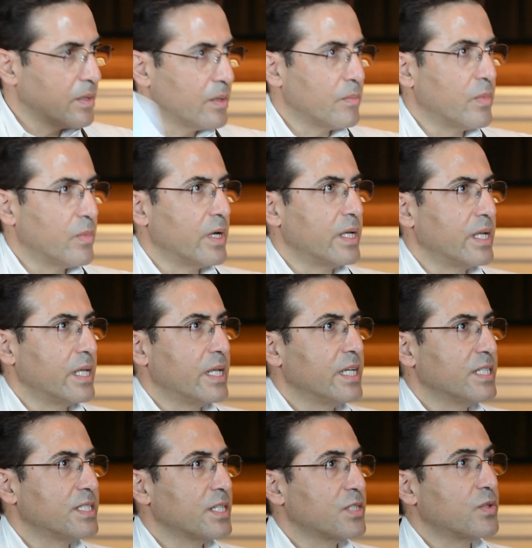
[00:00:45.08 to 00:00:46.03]
But it
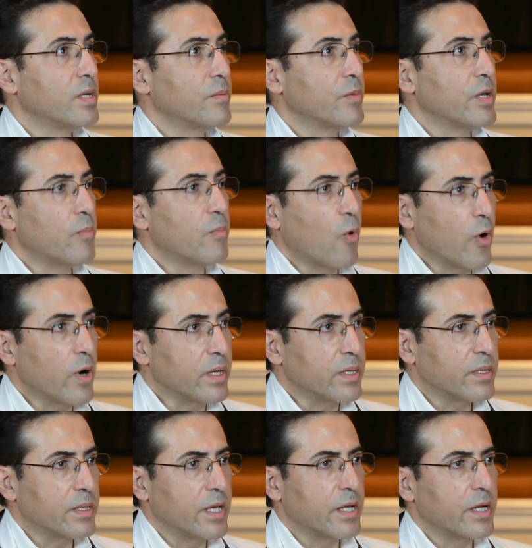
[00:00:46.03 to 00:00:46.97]
is extremely
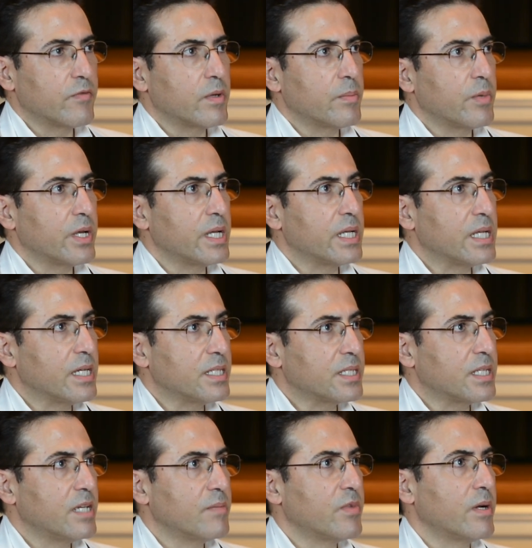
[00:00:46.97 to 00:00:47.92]
important that everybody does
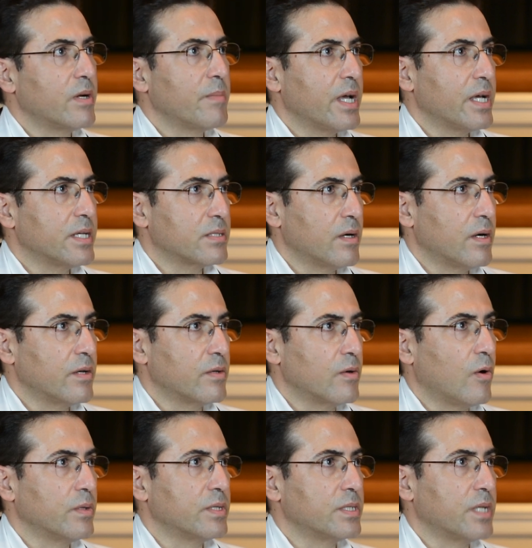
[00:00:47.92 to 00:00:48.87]
keep their mask on
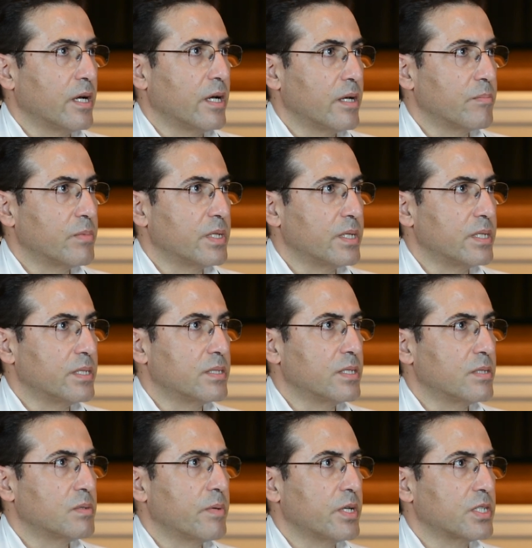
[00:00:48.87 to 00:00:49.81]
all the time, please,
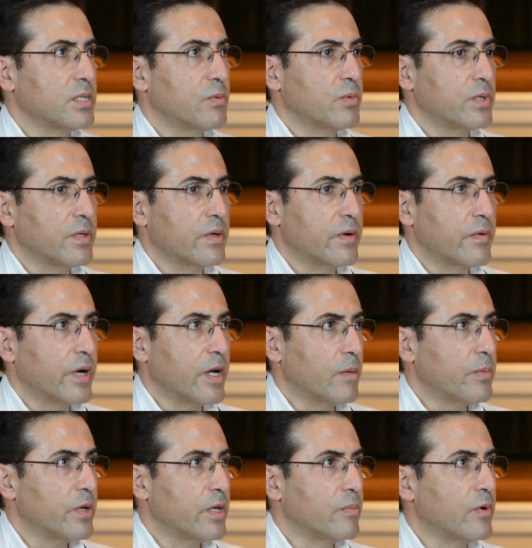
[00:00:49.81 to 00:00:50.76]
especially when you're
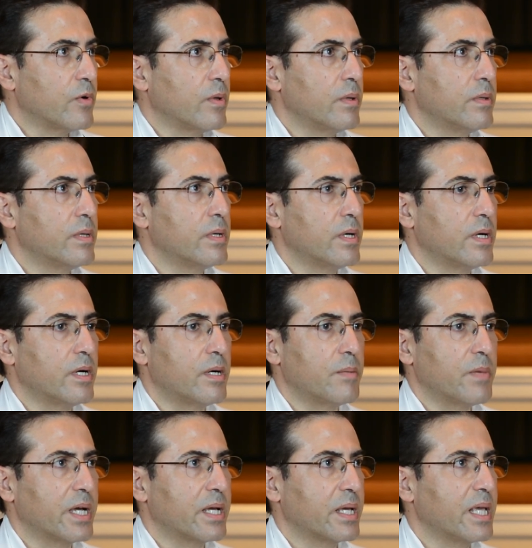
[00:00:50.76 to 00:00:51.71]
around people.
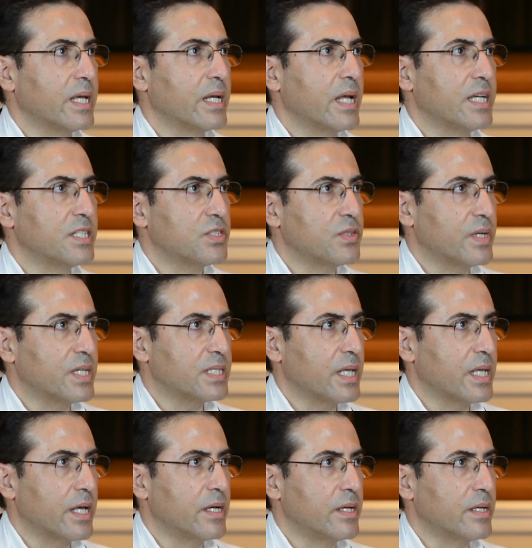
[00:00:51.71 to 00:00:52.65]
I cannot stress
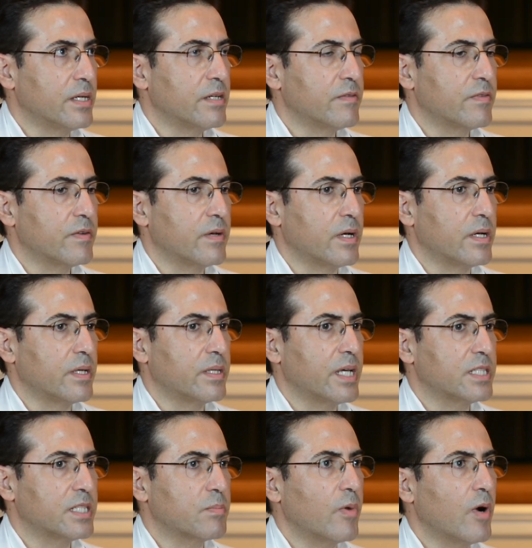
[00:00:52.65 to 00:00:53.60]
that enough.
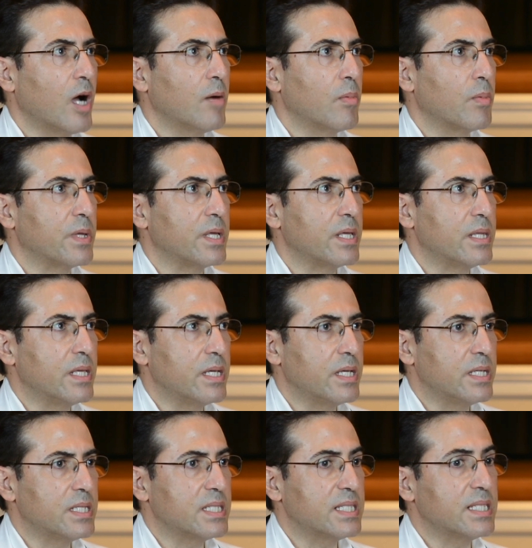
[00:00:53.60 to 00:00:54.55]
That's probably
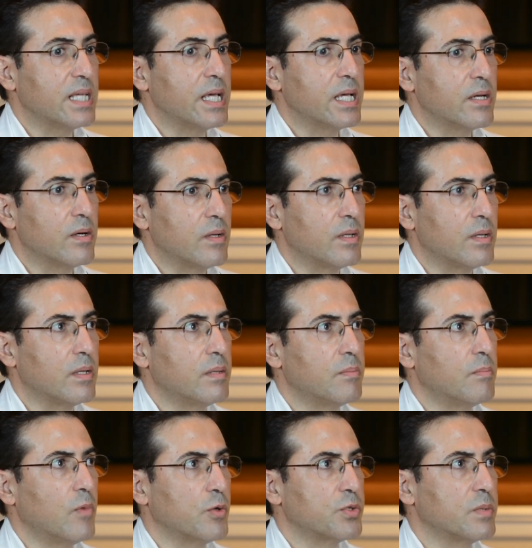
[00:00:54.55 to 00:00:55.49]
the single
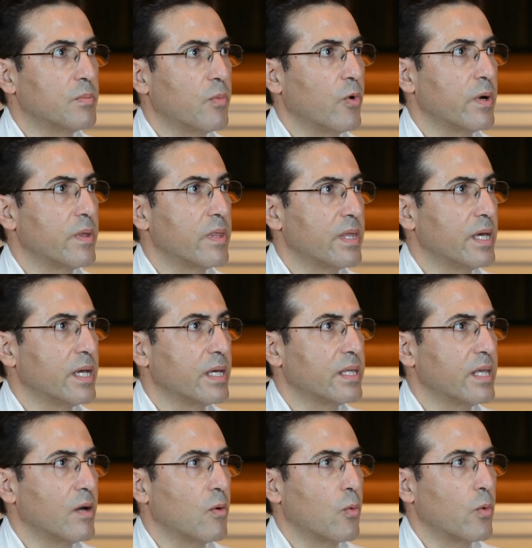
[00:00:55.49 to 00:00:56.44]
most important thing
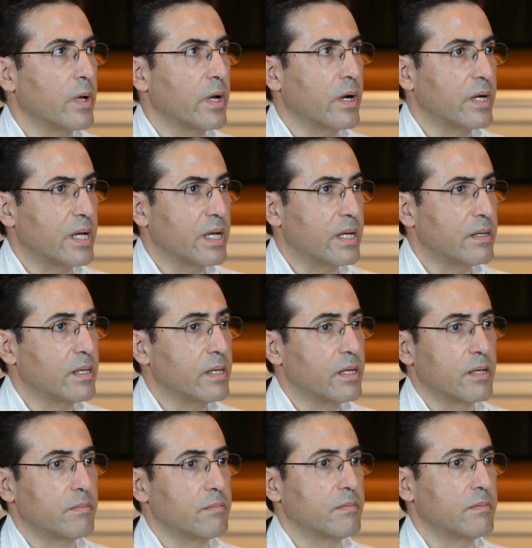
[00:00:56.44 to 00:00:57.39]
that we are
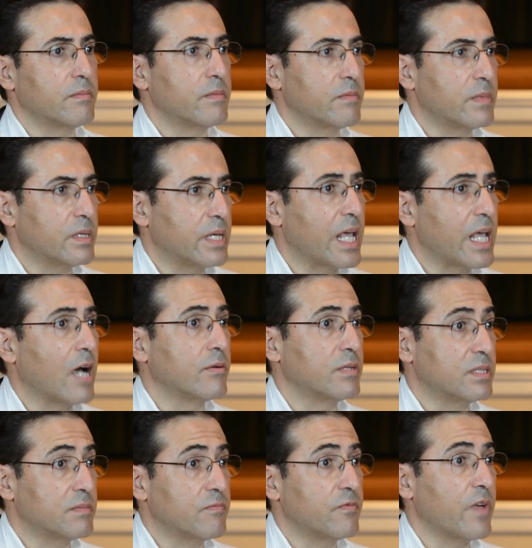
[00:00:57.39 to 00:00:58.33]
now
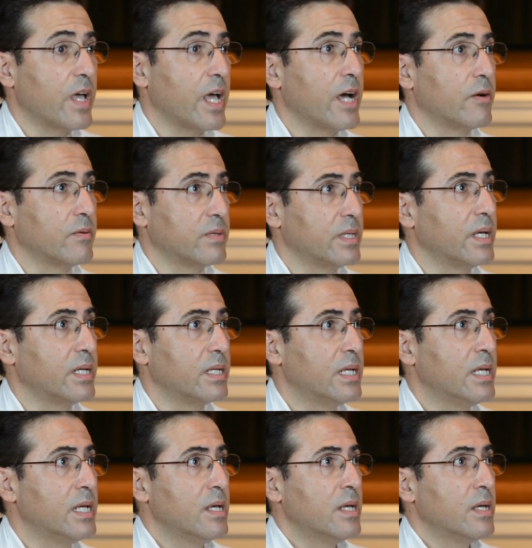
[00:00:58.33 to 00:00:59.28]
found that
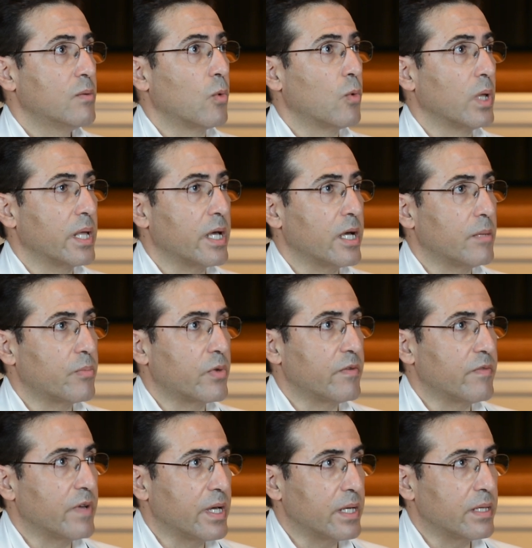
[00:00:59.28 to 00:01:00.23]
will help
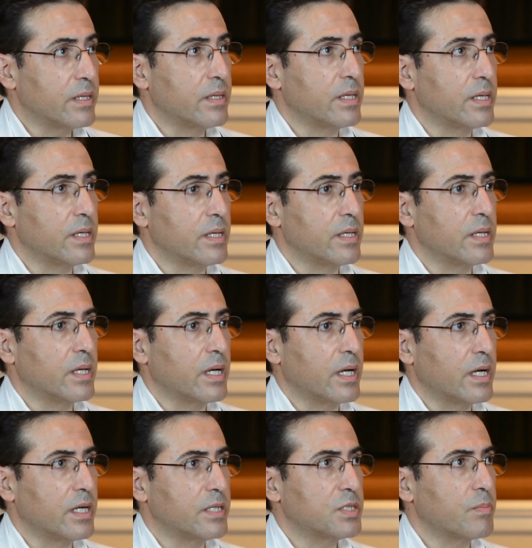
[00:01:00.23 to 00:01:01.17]
prevent the
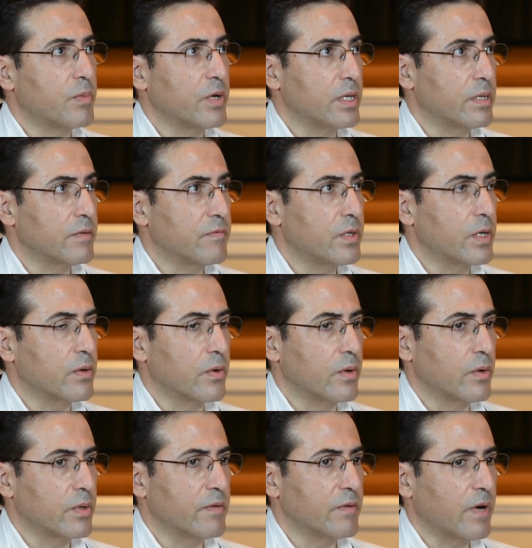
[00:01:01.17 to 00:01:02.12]
spread of the
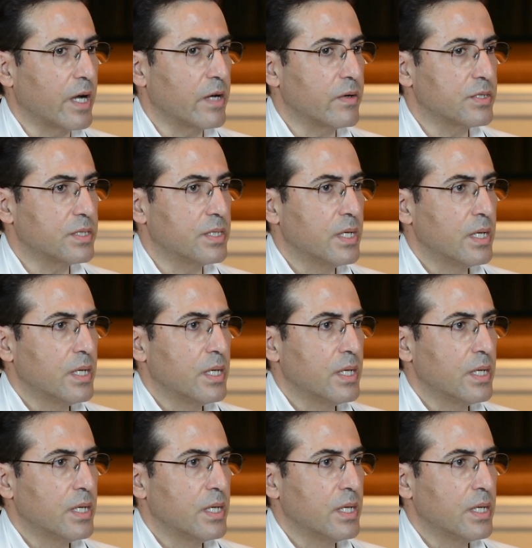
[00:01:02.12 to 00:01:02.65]
coronavirus.